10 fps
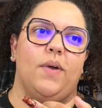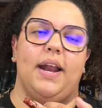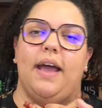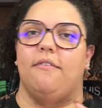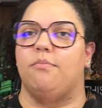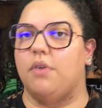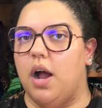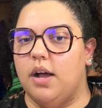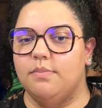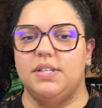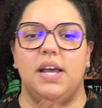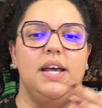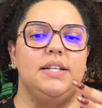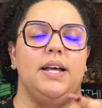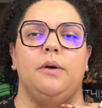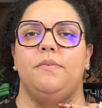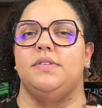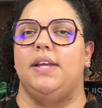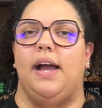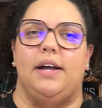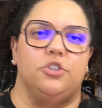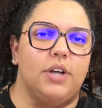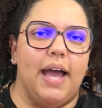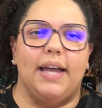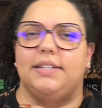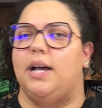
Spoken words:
We're going to have prompts to help you stay on track,